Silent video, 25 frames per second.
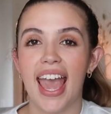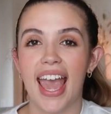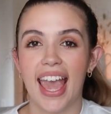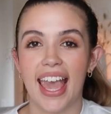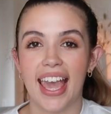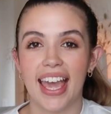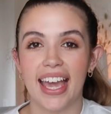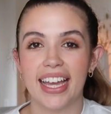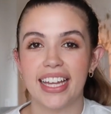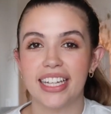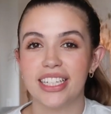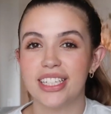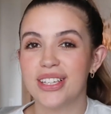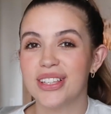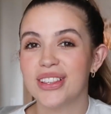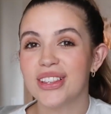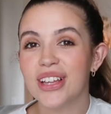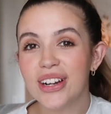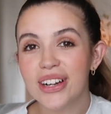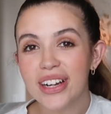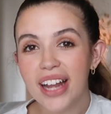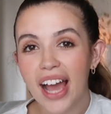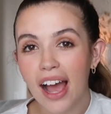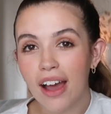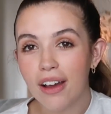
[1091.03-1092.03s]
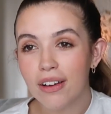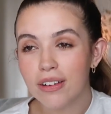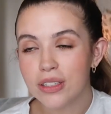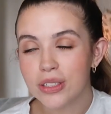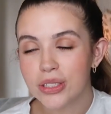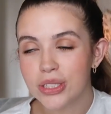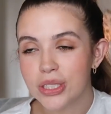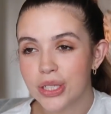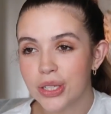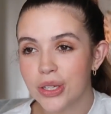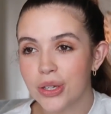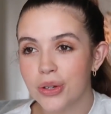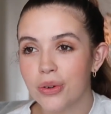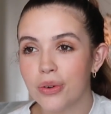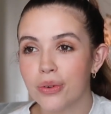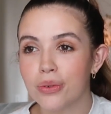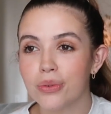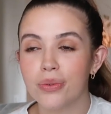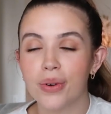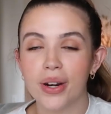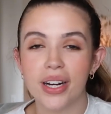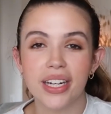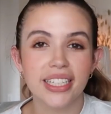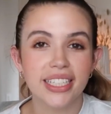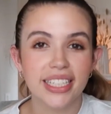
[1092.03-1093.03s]
and you learn how to
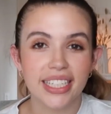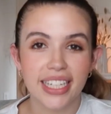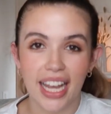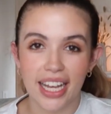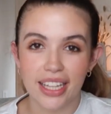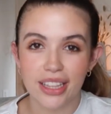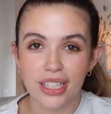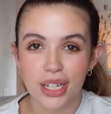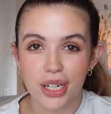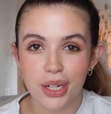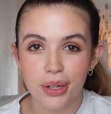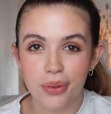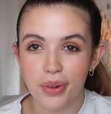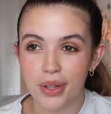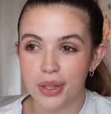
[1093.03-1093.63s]
work together